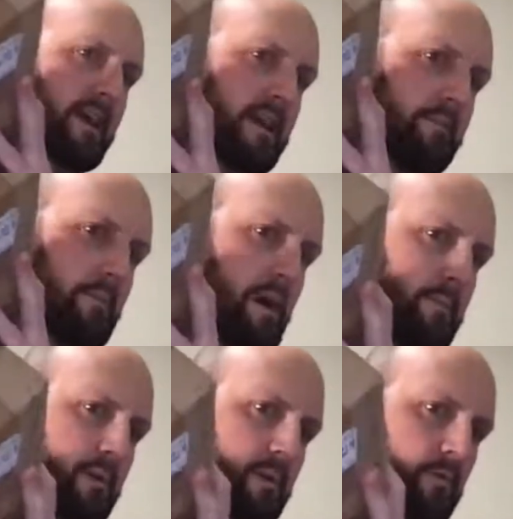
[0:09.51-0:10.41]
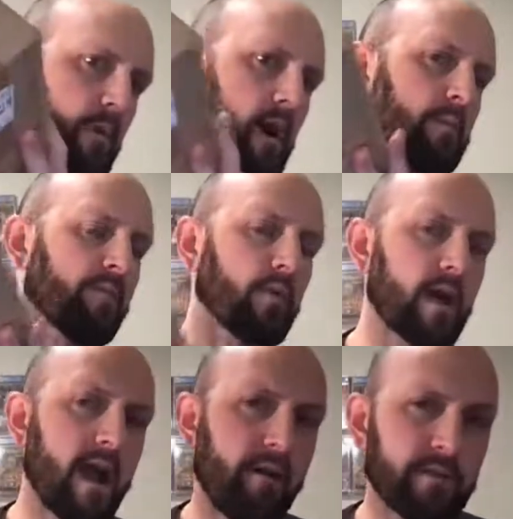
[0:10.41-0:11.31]
and it might be a little while before I
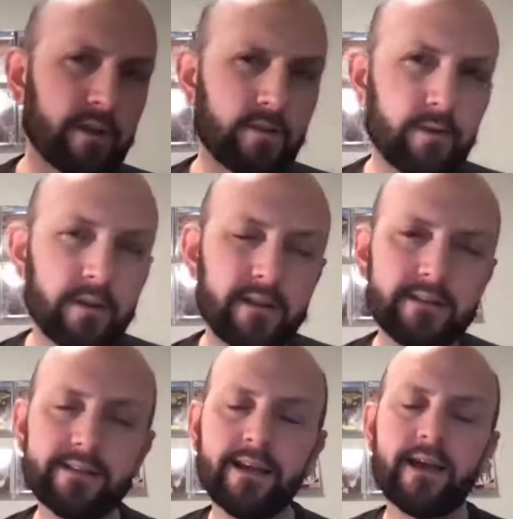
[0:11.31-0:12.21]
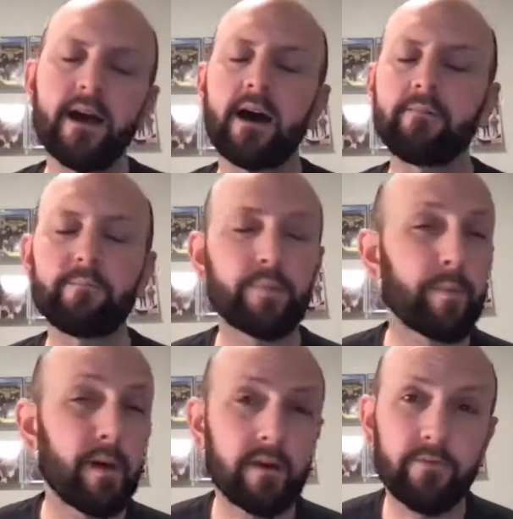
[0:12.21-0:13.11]
have another one of these. I'm
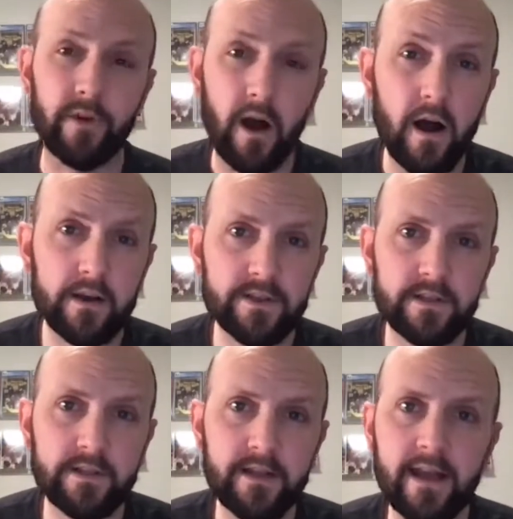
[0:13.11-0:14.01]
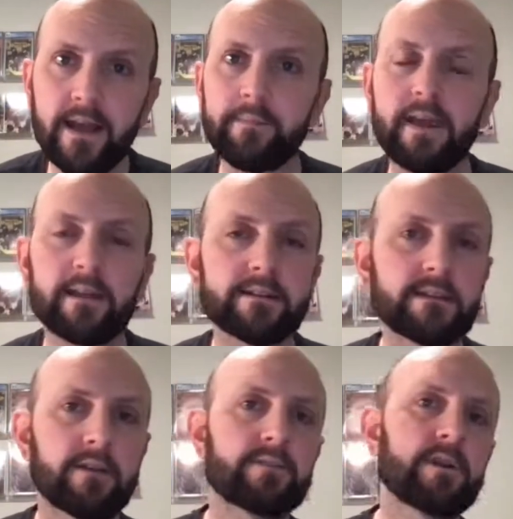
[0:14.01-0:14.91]
preparing for an auction tonight. I'm getting
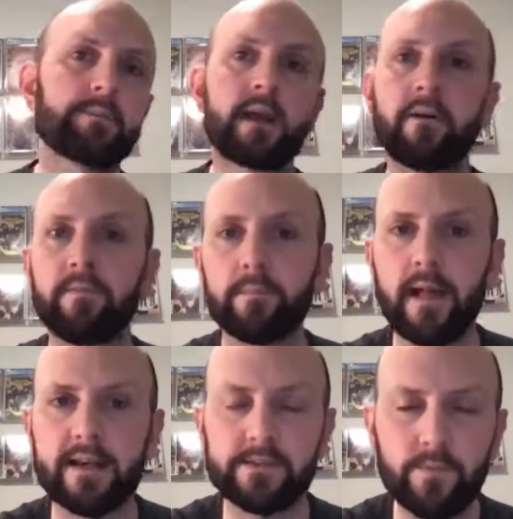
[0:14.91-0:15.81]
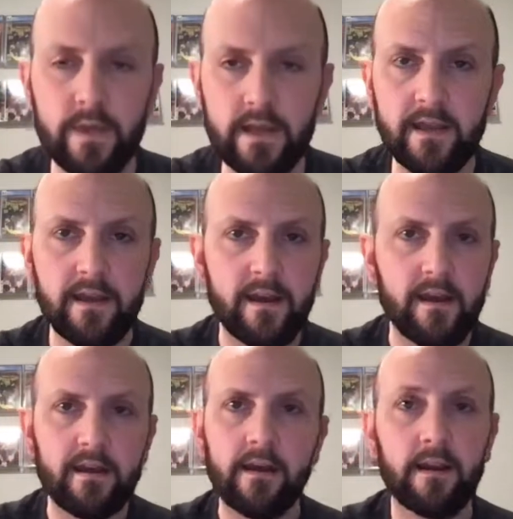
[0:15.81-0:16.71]
stuff shipped out from last week.
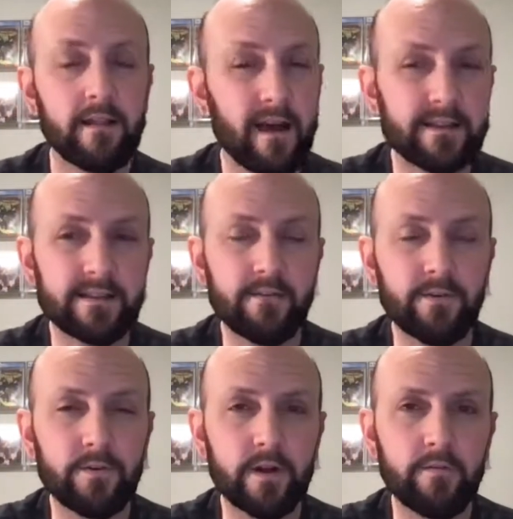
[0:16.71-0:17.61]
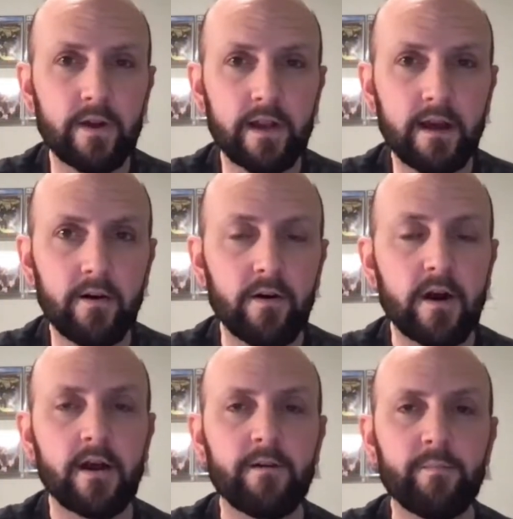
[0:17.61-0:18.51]
Got a lot of stuff going on right now,
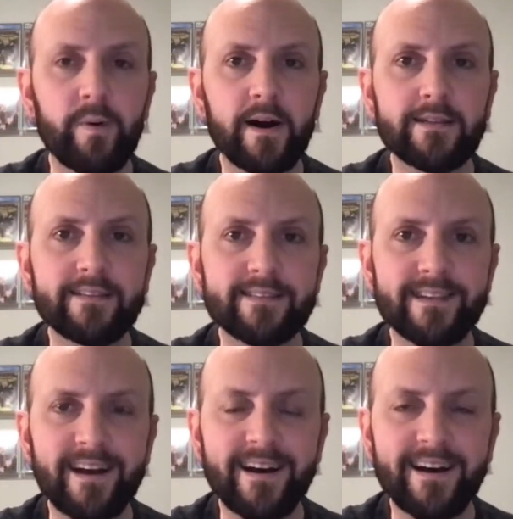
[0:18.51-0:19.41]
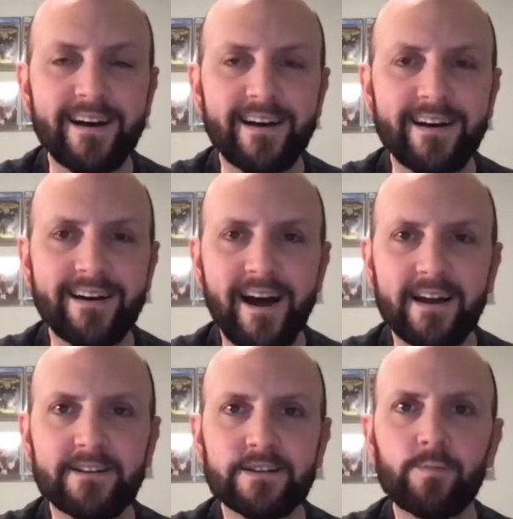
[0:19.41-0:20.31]
but I
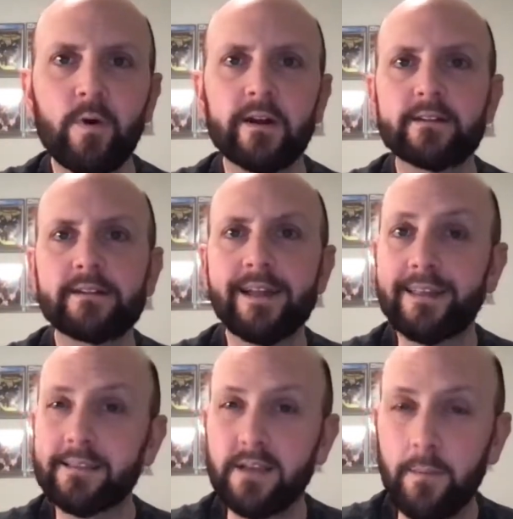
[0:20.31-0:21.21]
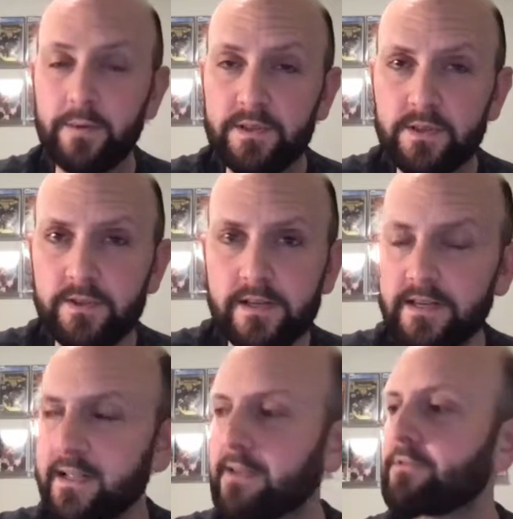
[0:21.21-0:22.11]
just wanted to take this opportunity to
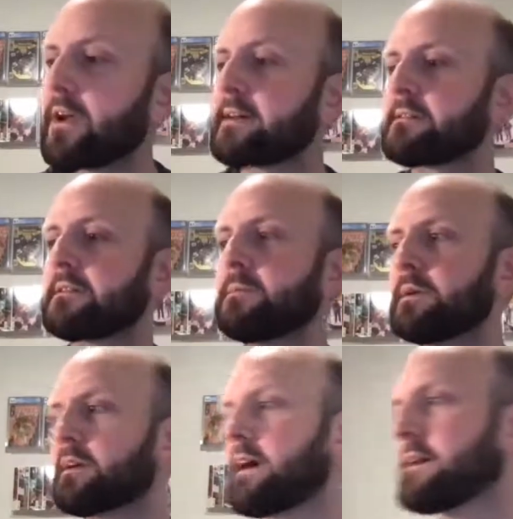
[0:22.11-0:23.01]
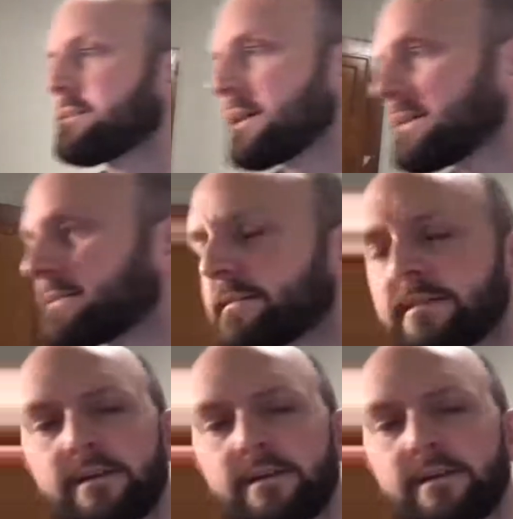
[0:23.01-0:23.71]
give you guys a little bit of content